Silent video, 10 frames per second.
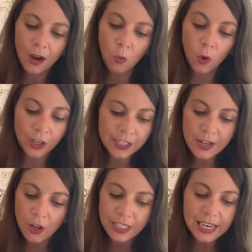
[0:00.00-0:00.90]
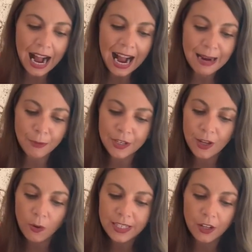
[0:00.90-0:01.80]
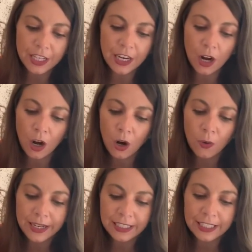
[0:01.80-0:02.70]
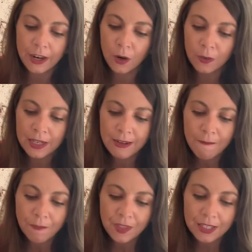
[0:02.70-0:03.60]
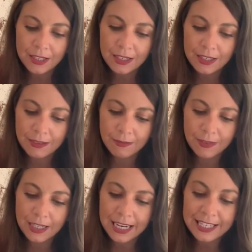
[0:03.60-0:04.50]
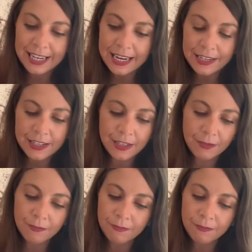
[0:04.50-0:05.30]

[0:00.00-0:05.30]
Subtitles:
works all the time or is always on the go and, you know, isn't